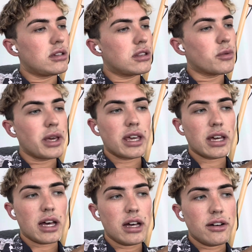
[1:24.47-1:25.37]
The week
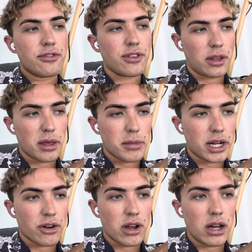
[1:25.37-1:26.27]
following
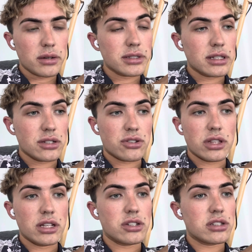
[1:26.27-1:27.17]
Mardi Gras was
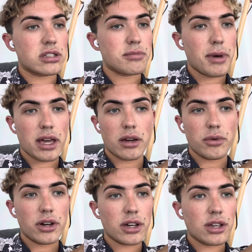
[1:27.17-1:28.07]
literally just back at
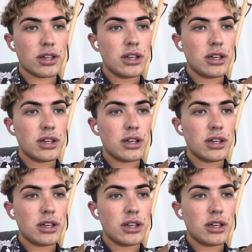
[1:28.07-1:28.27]
work,